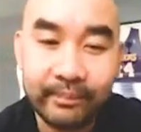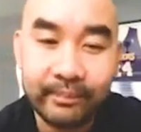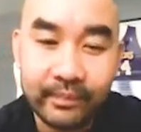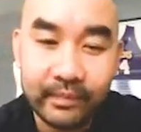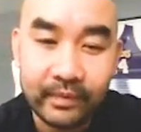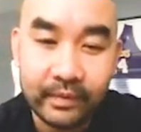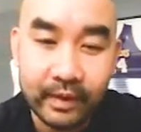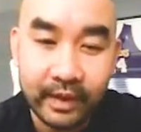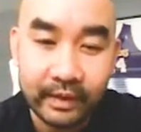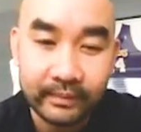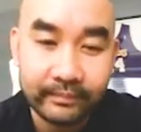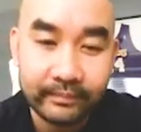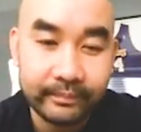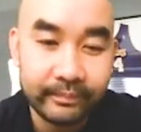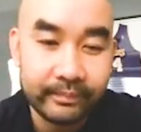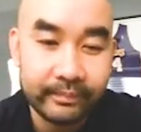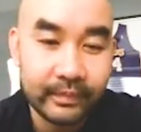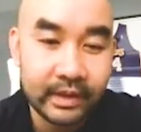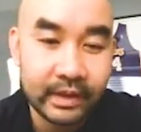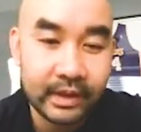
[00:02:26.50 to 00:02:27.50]
right?
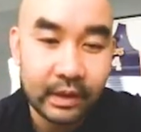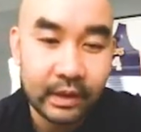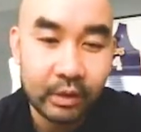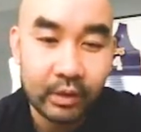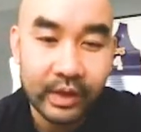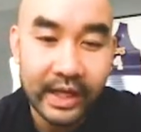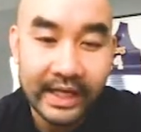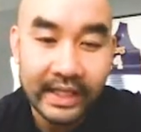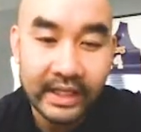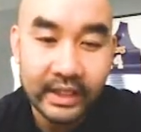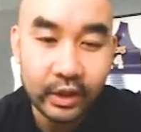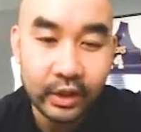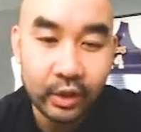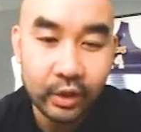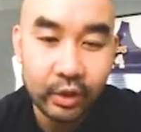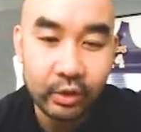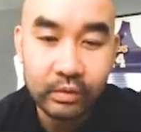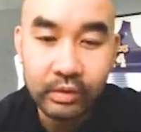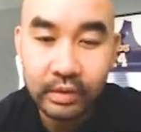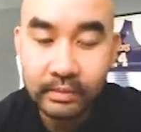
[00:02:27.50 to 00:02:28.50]

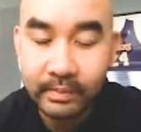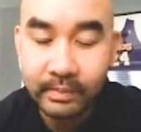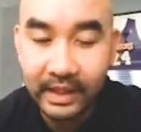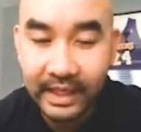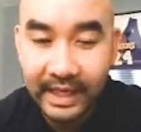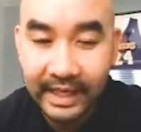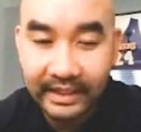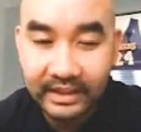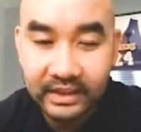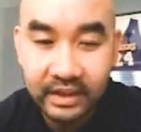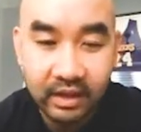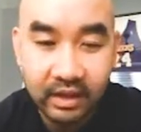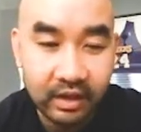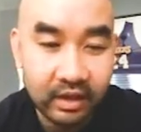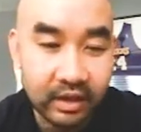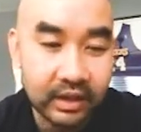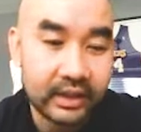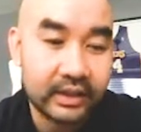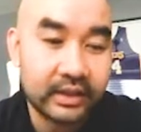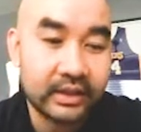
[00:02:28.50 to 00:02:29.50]
Calcaneal,
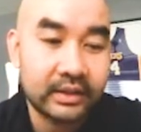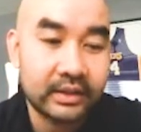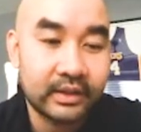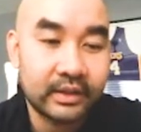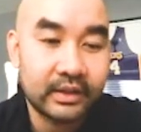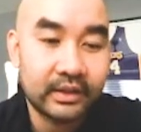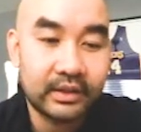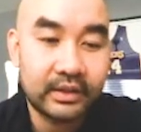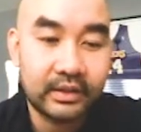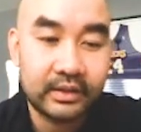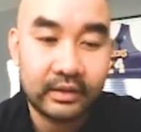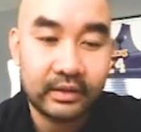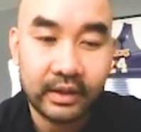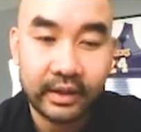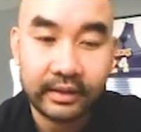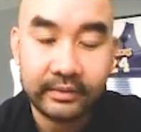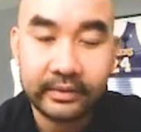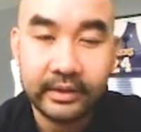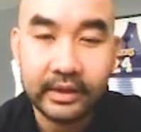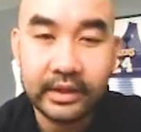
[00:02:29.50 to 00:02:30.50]
plantar,
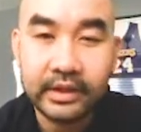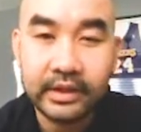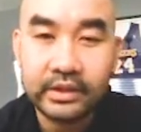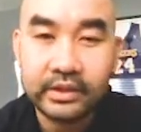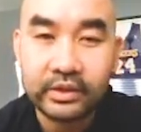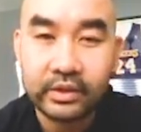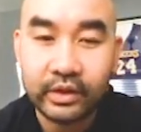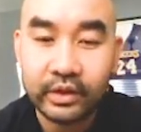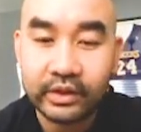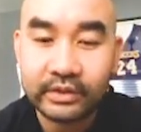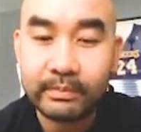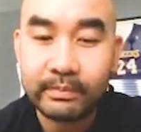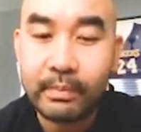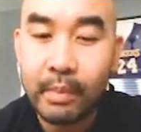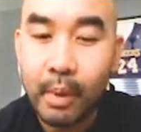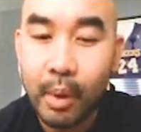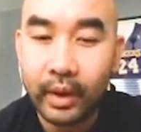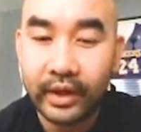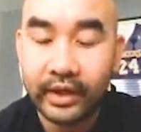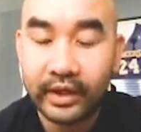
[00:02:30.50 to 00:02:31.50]
right? So there's
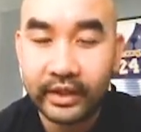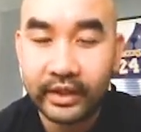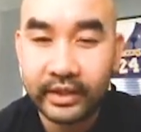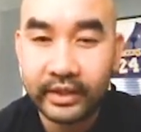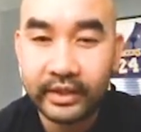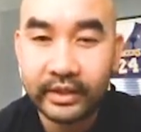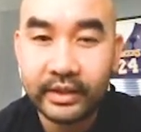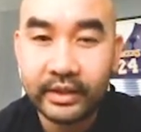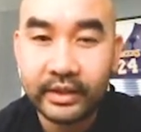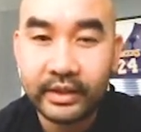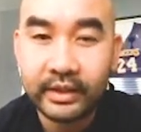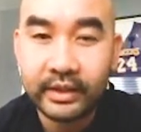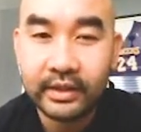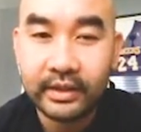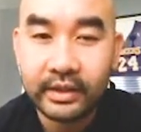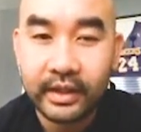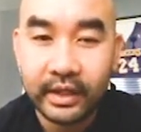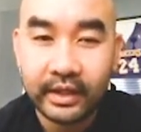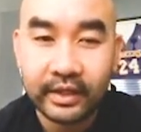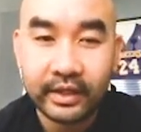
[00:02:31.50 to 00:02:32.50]
more.
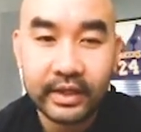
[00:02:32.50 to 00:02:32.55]
Okay.